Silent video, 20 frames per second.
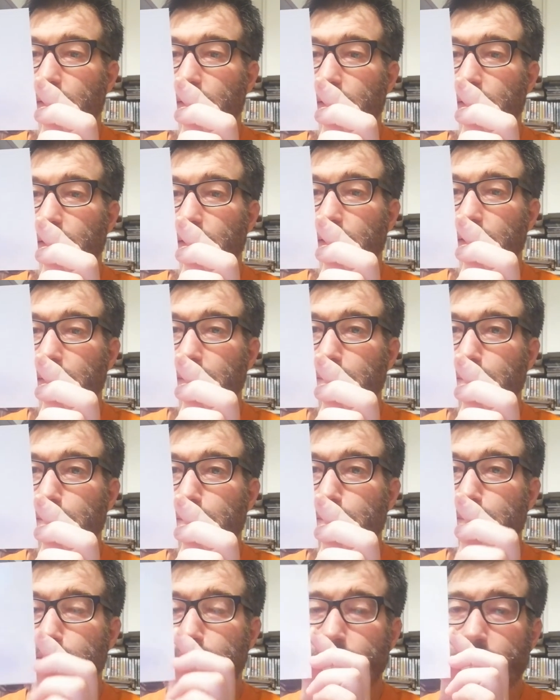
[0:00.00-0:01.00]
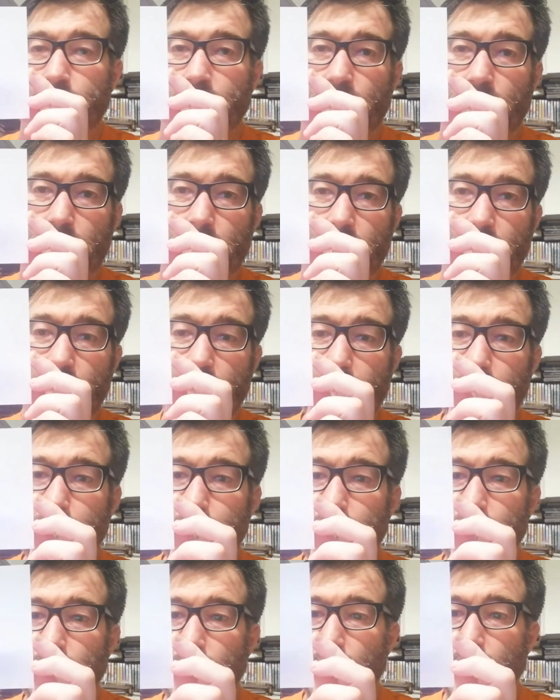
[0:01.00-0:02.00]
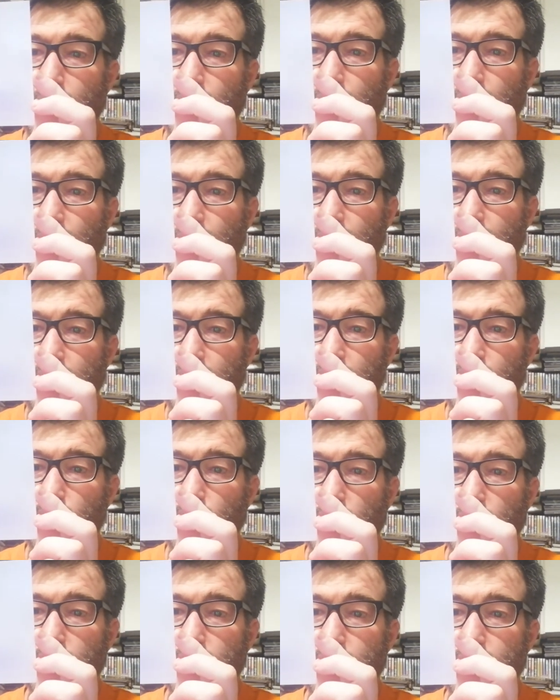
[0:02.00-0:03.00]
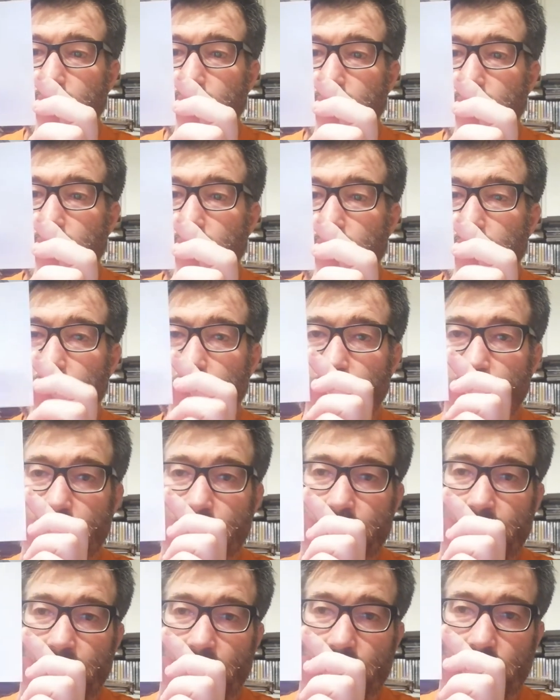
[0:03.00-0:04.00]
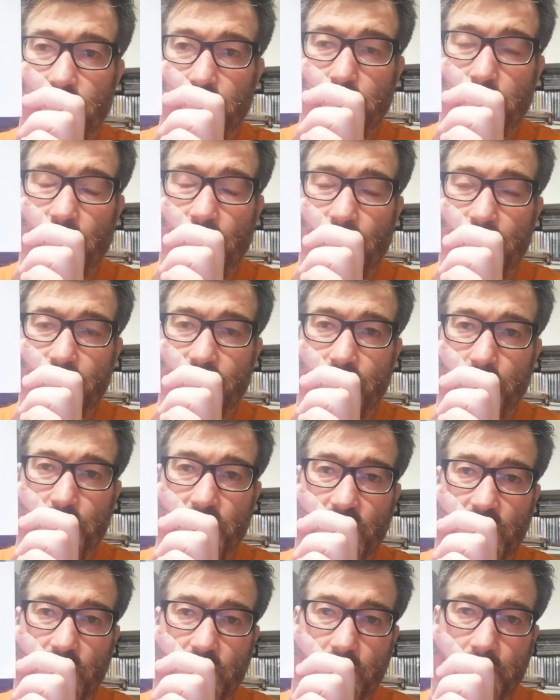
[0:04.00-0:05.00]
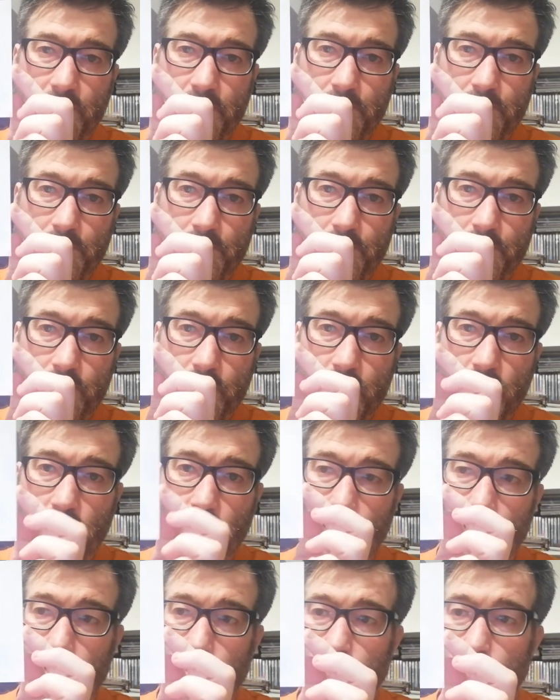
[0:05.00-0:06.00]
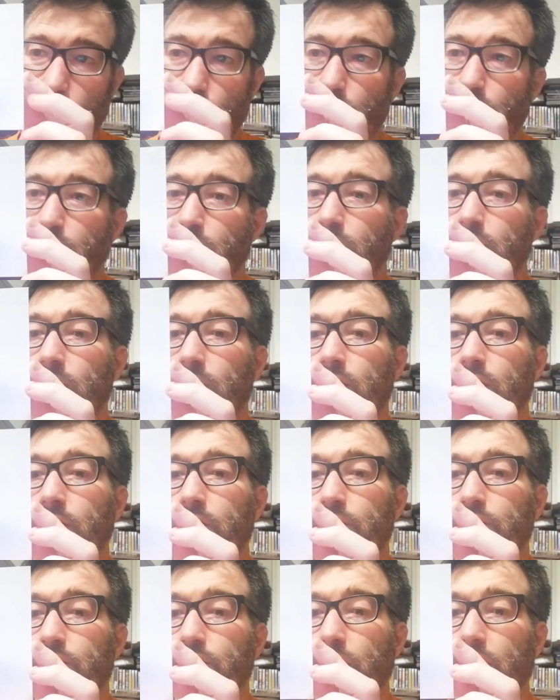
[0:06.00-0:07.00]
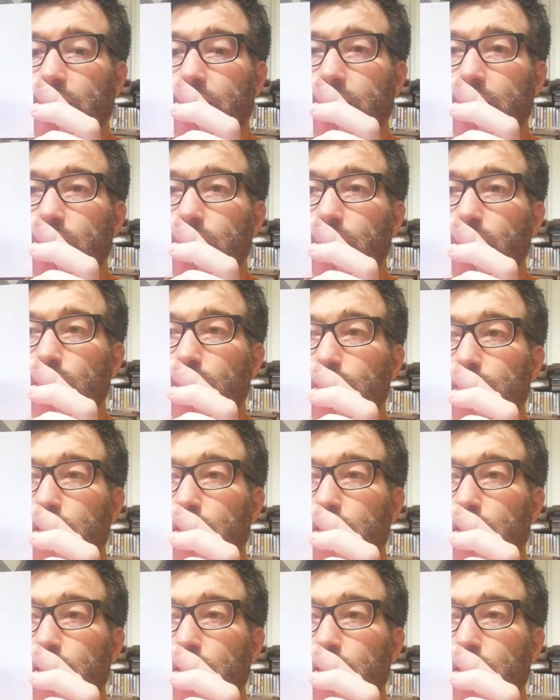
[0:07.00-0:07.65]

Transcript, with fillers: um, Germany and this was uh, sent by Sabine. So Thank you